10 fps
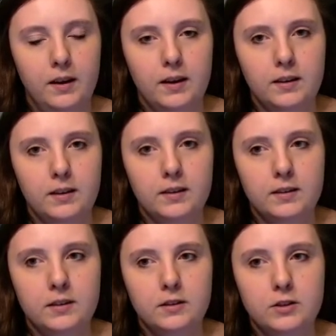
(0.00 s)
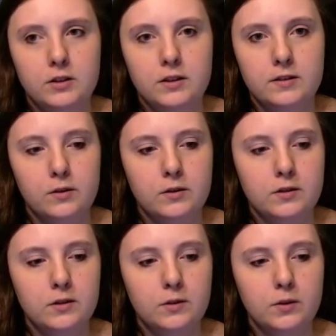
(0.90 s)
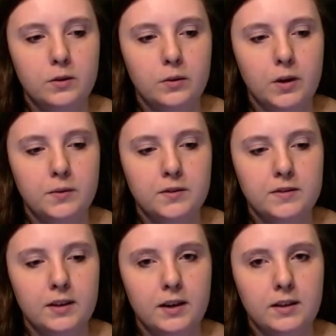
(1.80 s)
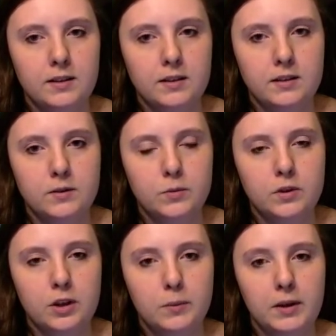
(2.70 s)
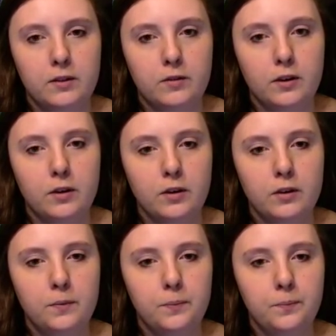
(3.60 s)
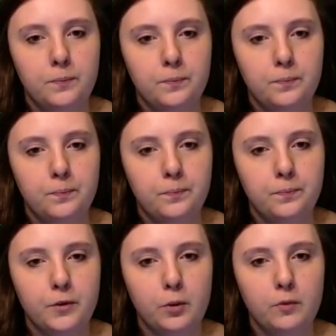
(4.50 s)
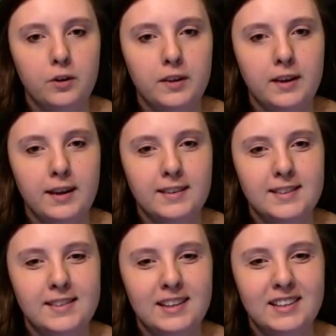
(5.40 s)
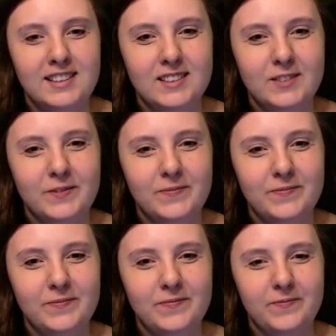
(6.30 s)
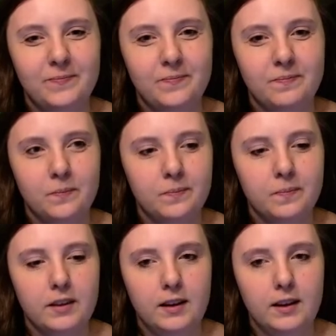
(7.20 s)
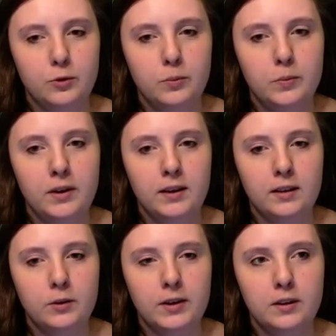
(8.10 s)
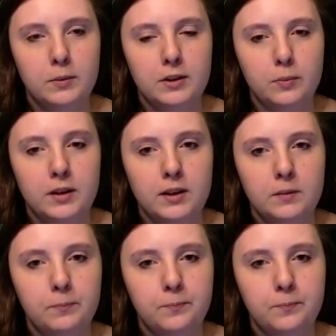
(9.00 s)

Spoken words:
And I think that Dirk is going to go outside and work a bit on the car. Hopefully they can sell it soon. That will bring in quite a bit of money.